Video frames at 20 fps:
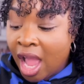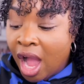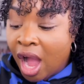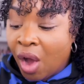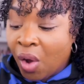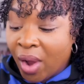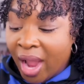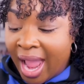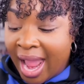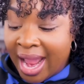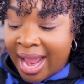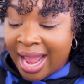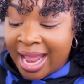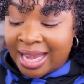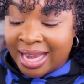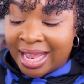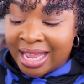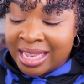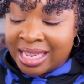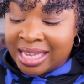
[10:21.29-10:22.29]
Okay,
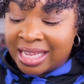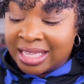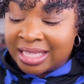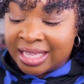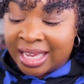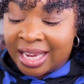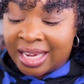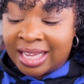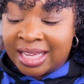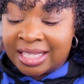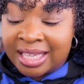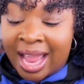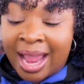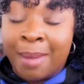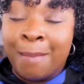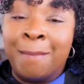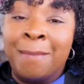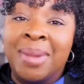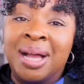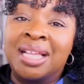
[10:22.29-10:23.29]
and in this, it is
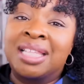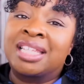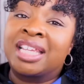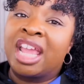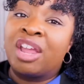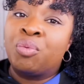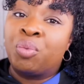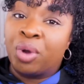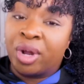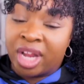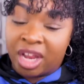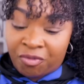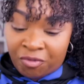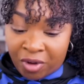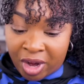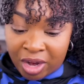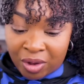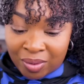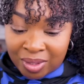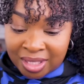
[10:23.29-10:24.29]
a musky woody
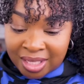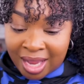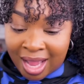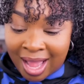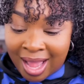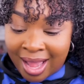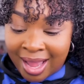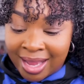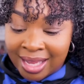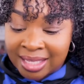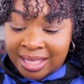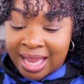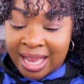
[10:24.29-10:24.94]
fragrance, guys,